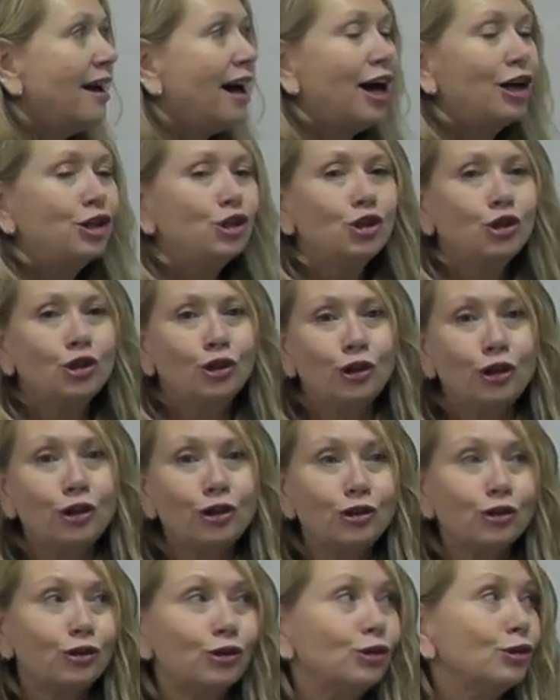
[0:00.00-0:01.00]
A
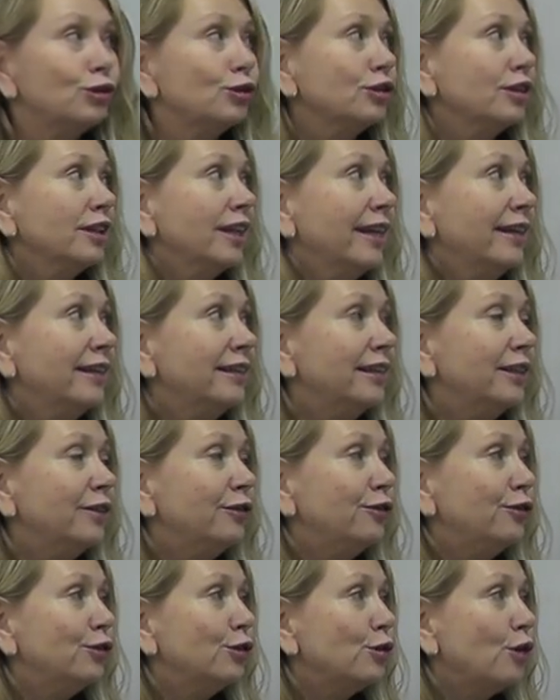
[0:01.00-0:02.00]
turtle can
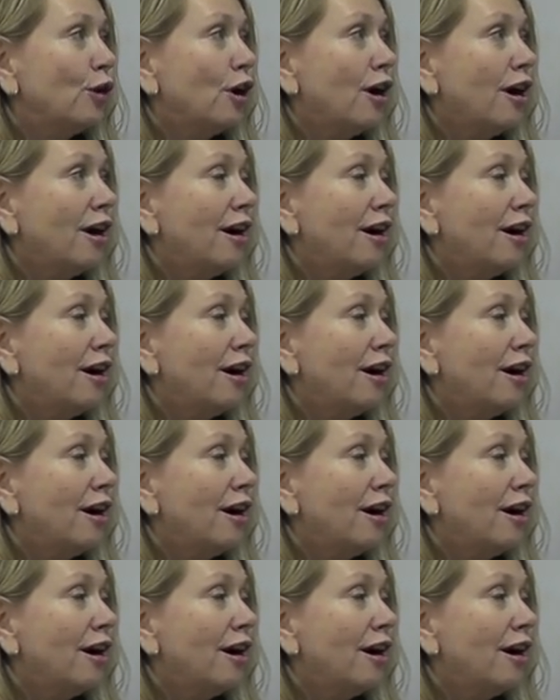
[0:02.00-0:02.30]
live for